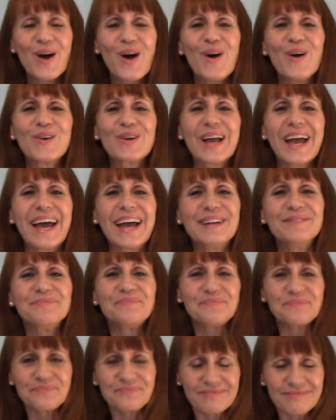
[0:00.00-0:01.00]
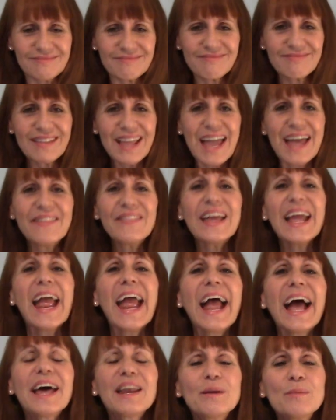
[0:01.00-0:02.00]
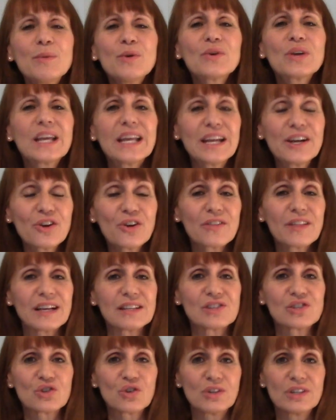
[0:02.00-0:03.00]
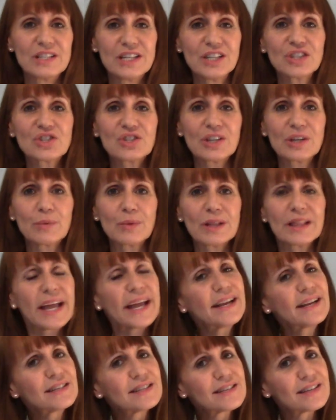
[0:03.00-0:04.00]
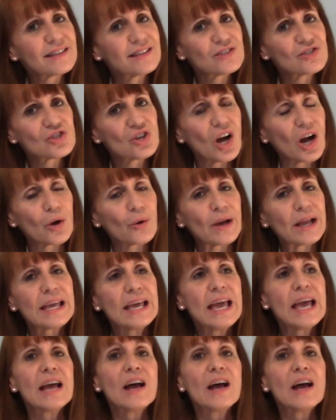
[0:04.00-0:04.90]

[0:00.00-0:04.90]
Okay, and the animal here that's traditionally related to this chakra